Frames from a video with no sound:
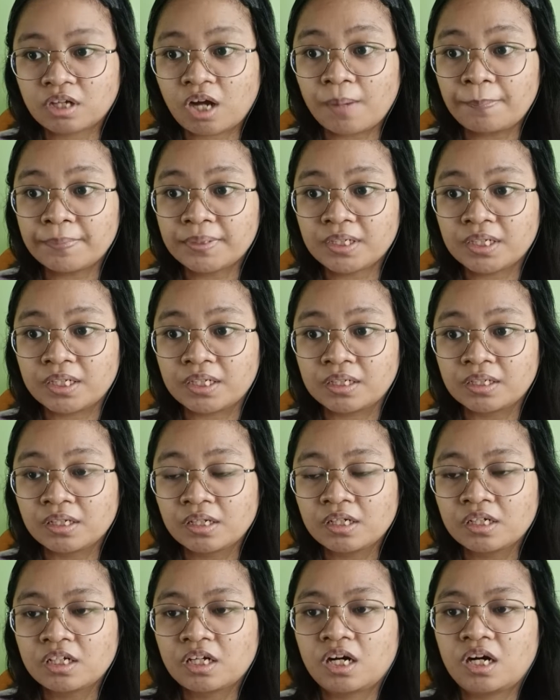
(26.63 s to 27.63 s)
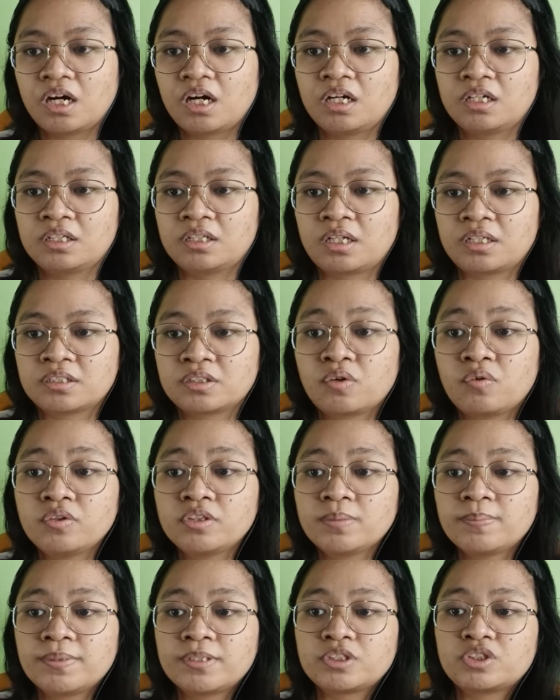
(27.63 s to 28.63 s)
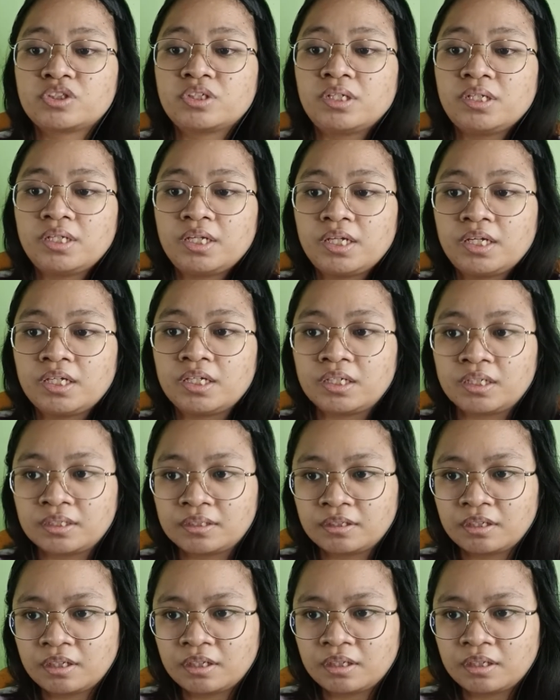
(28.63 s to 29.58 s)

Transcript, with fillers: Kombi. That's going to be tricky.